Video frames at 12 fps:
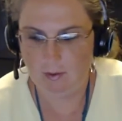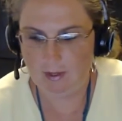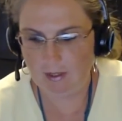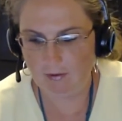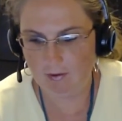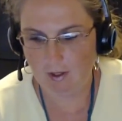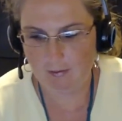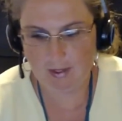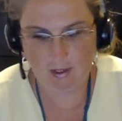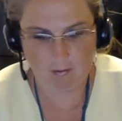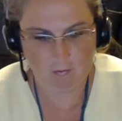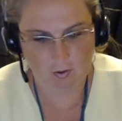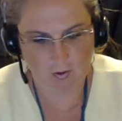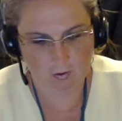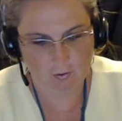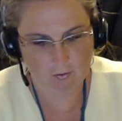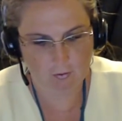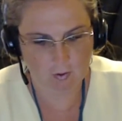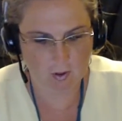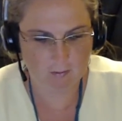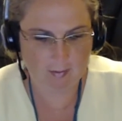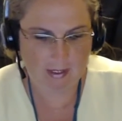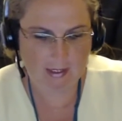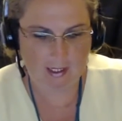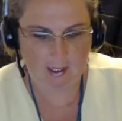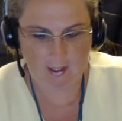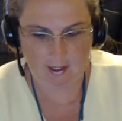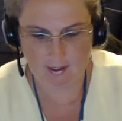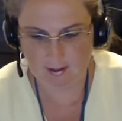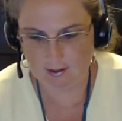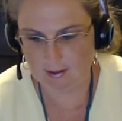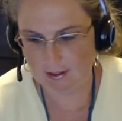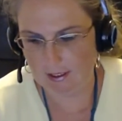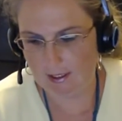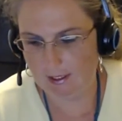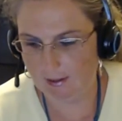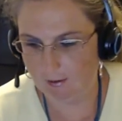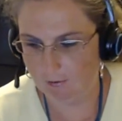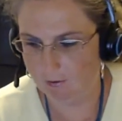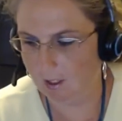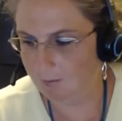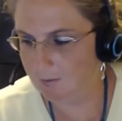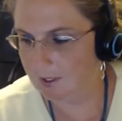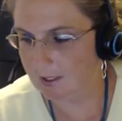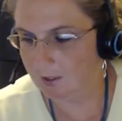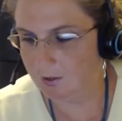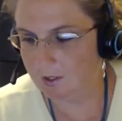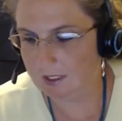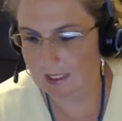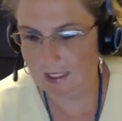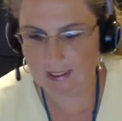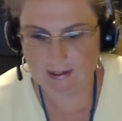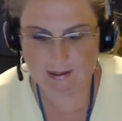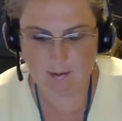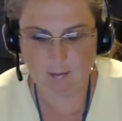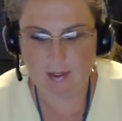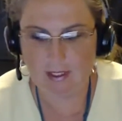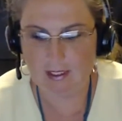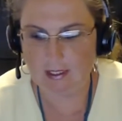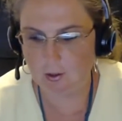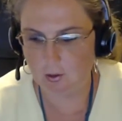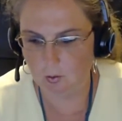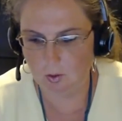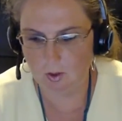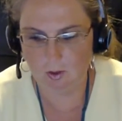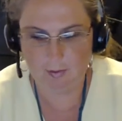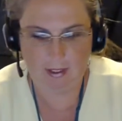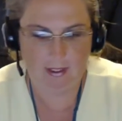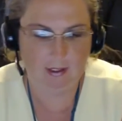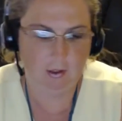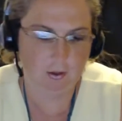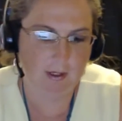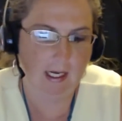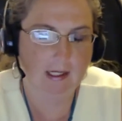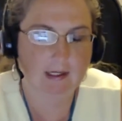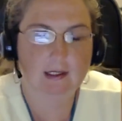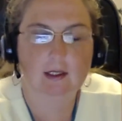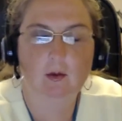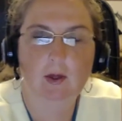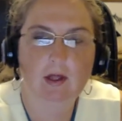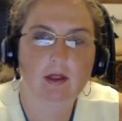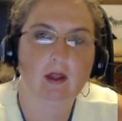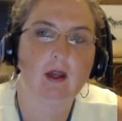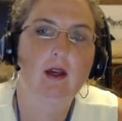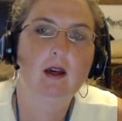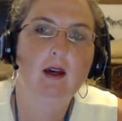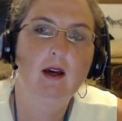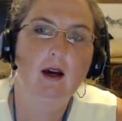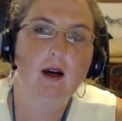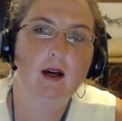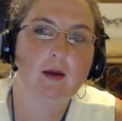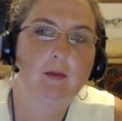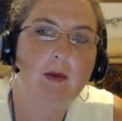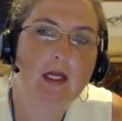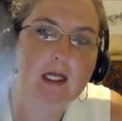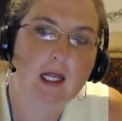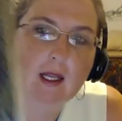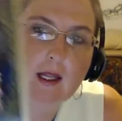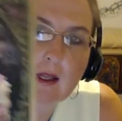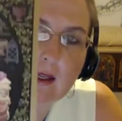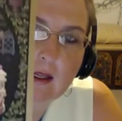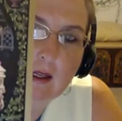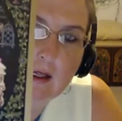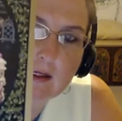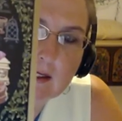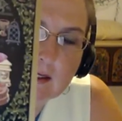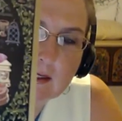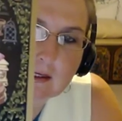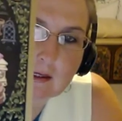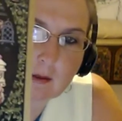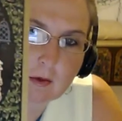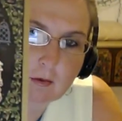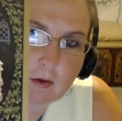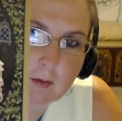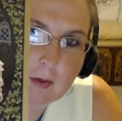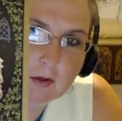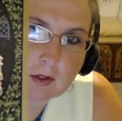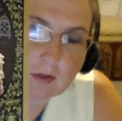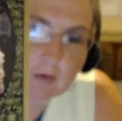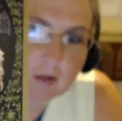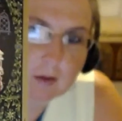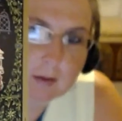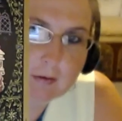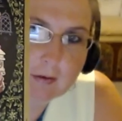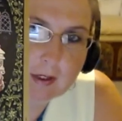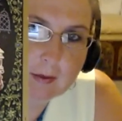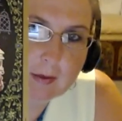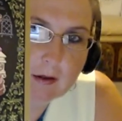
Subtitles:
What we have coming up for you for Monday is the King of Cups. I do see that as somebody that you will be interacting with on Monday. This is someone, for most of you it'll be